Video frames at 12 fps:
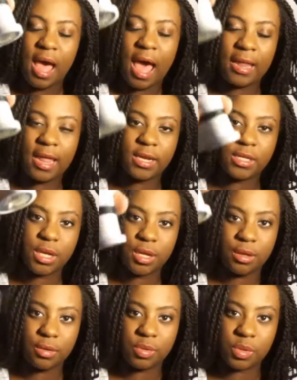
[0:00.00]
I like to
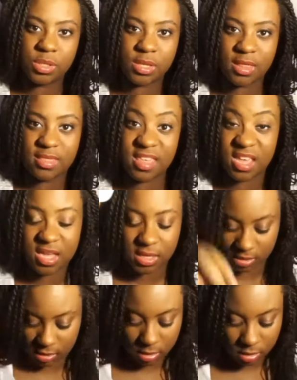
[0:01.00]
use
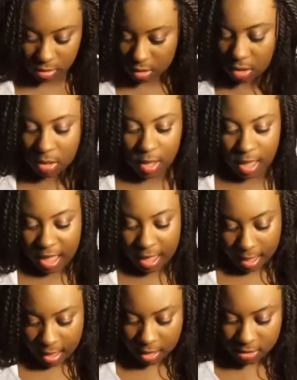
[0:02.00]
this.
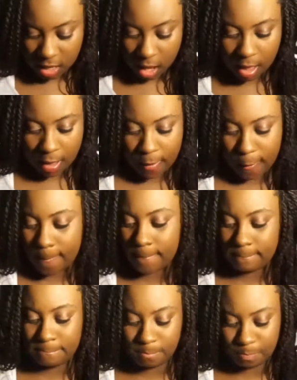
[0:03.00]
And
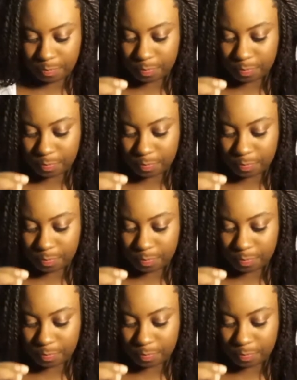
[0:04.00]
I